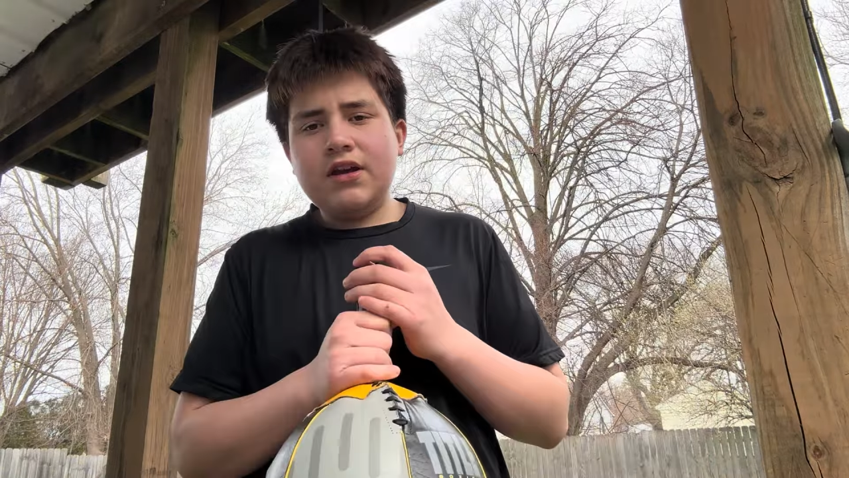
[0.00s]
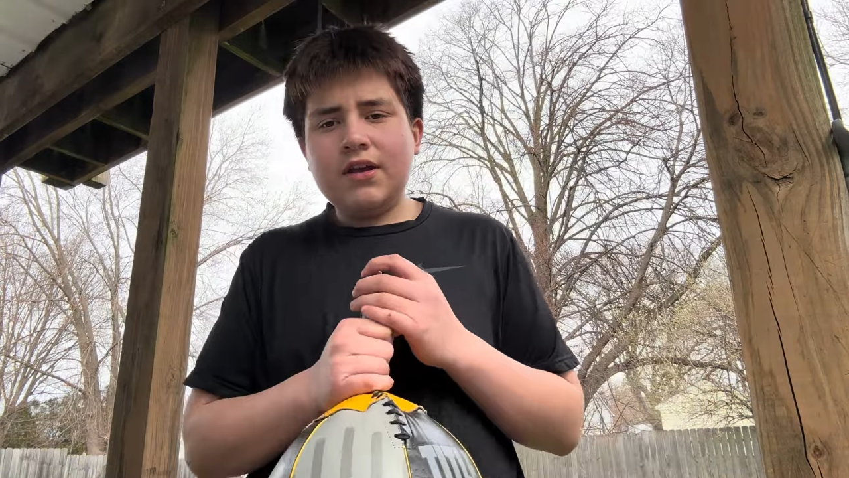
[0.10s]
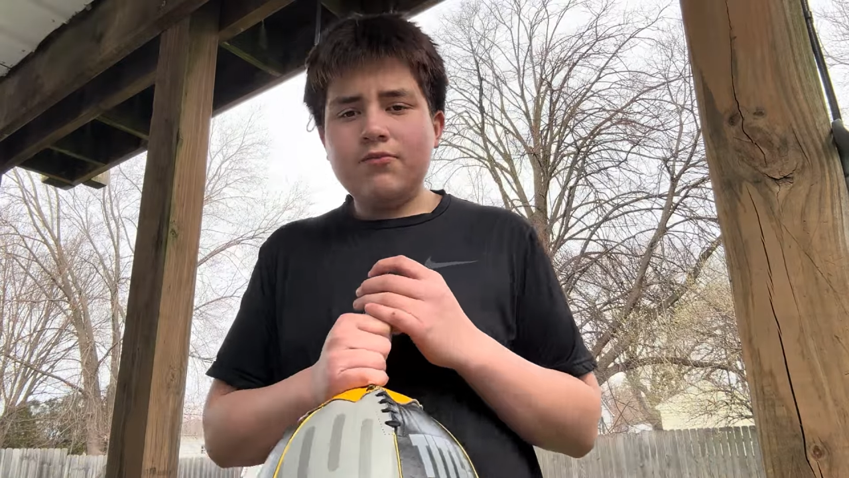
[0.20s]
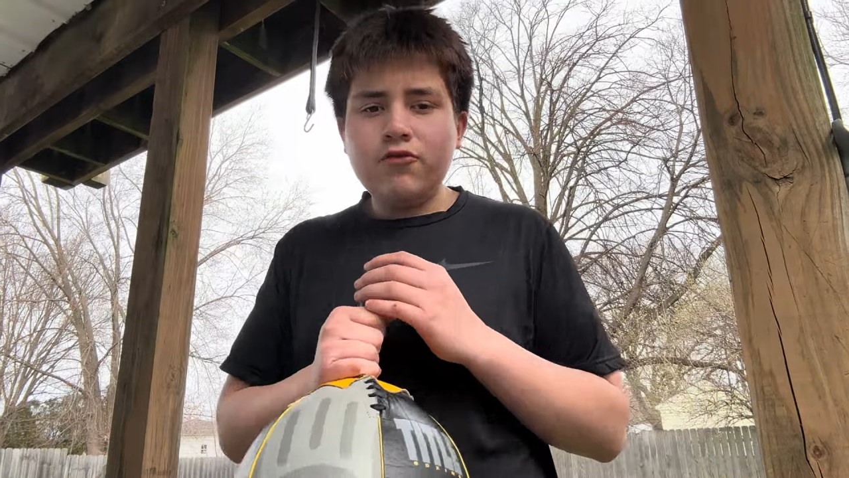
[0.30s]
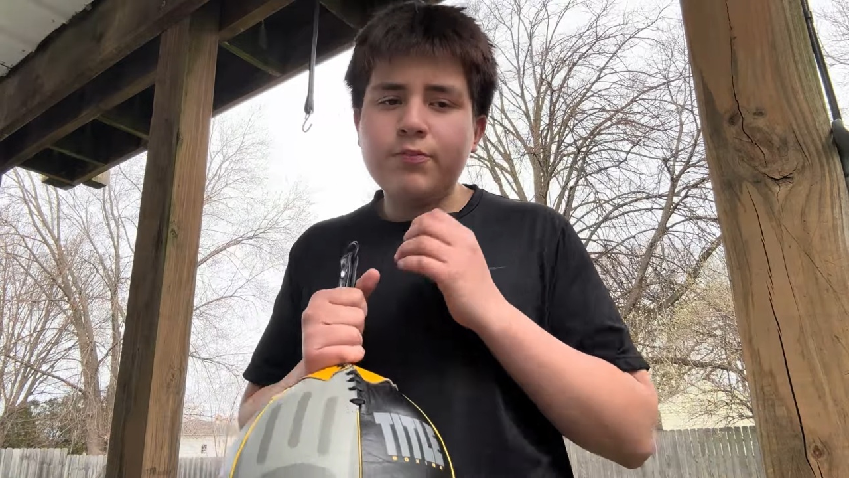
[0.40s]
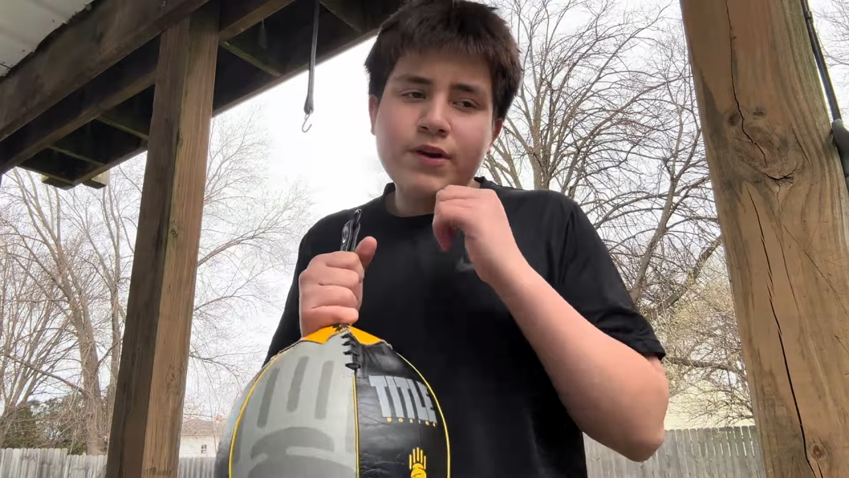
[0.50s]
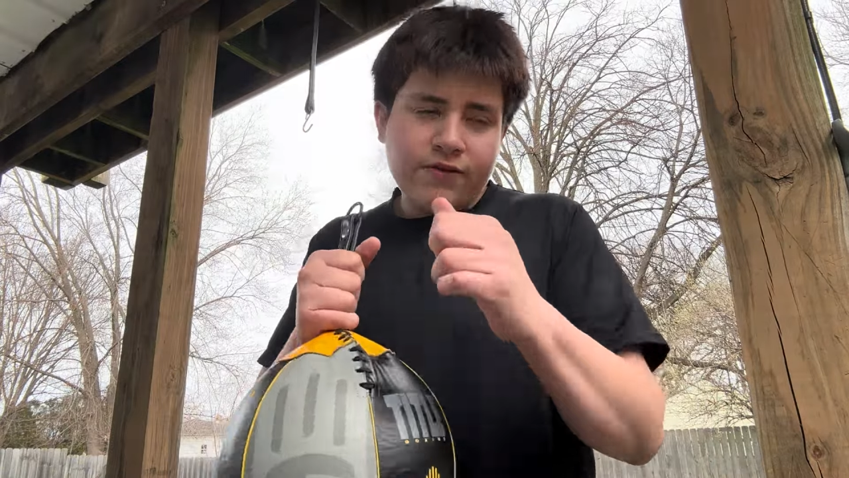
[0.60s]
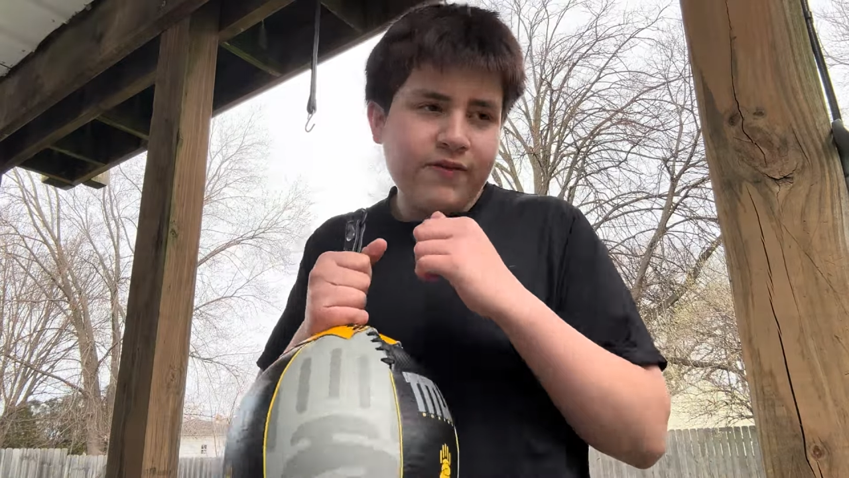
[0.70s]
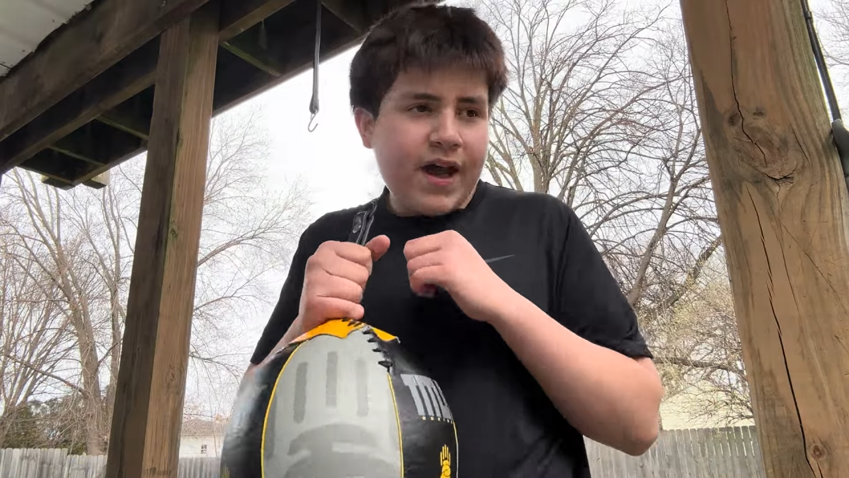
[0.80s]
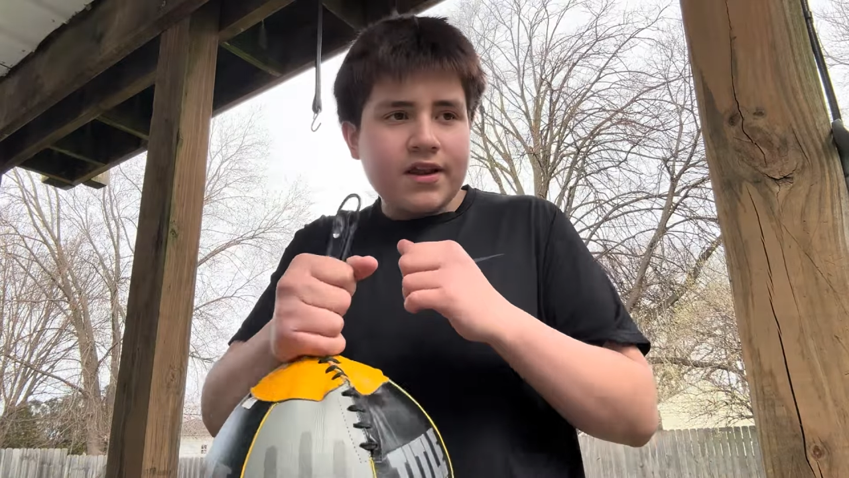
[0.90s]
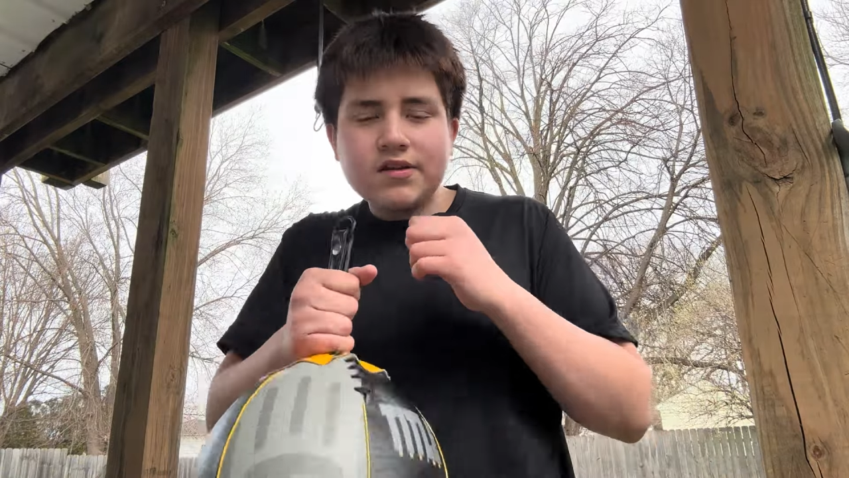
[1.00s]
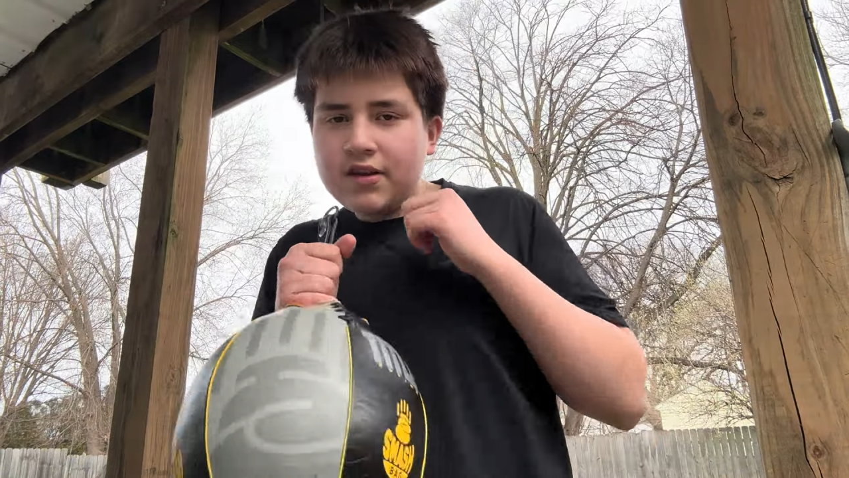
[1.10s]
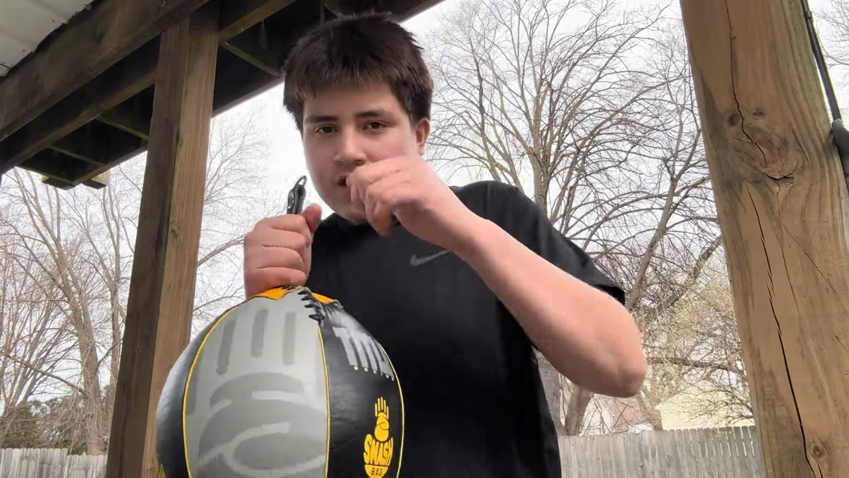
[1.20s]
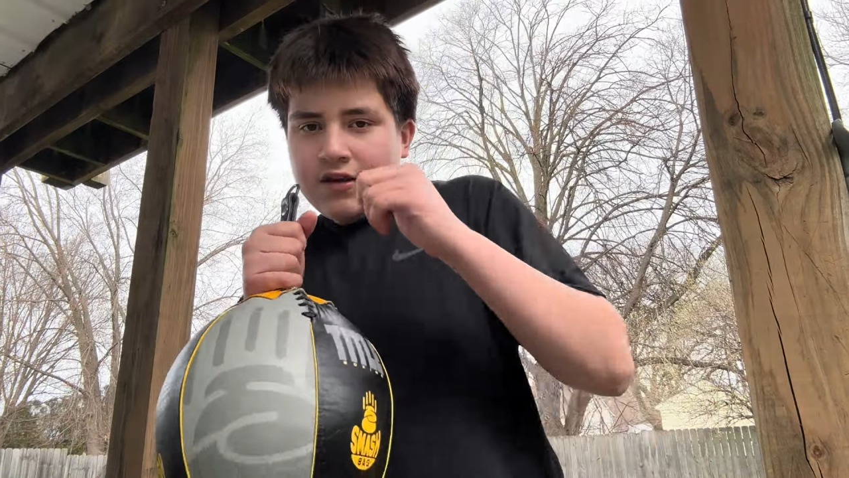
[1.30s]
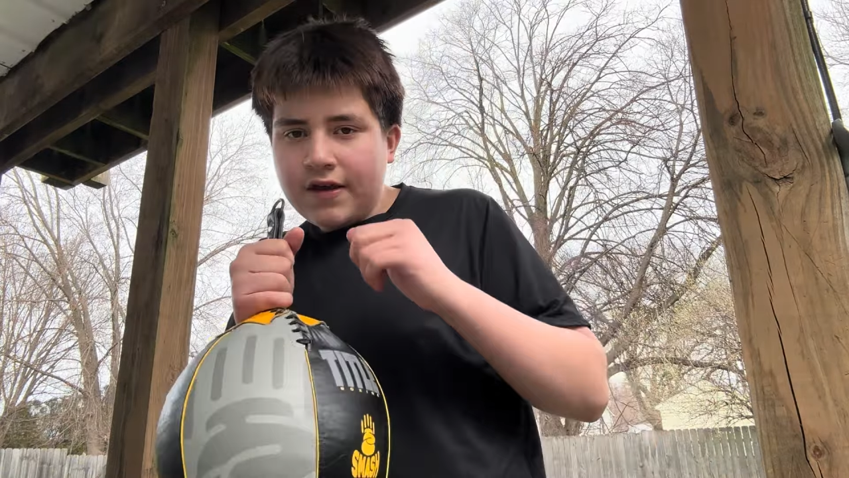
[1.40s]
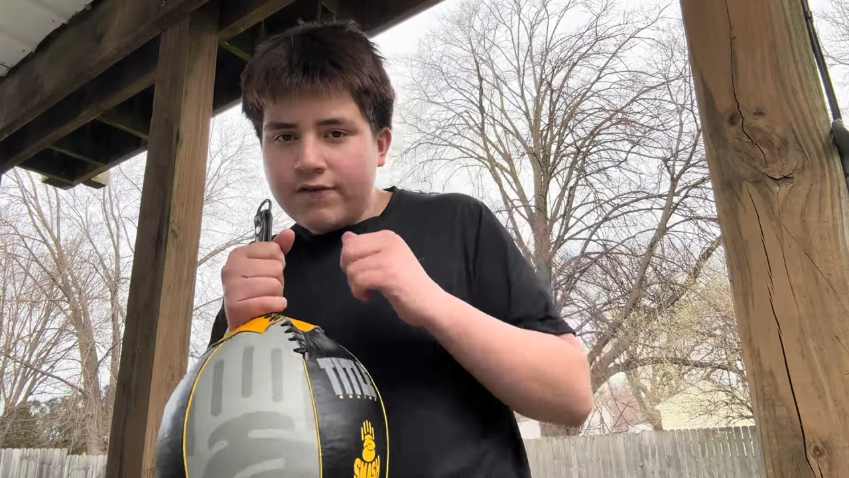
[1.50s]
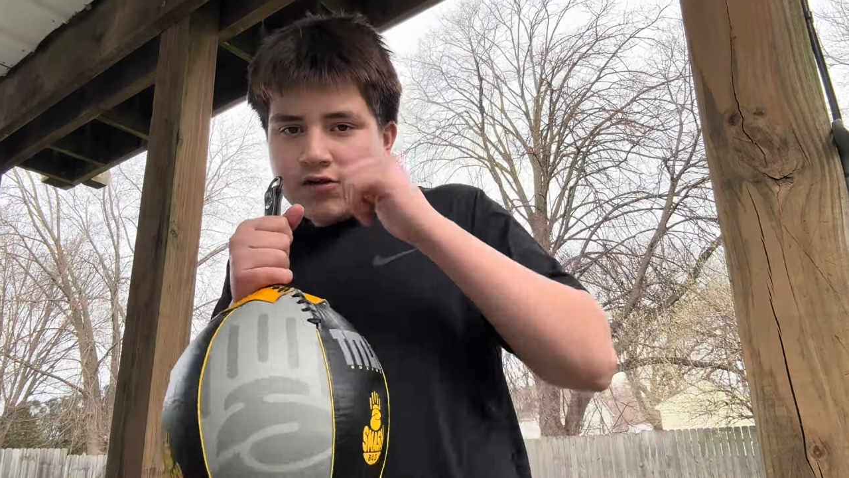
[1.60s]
like they move pretty fast. If you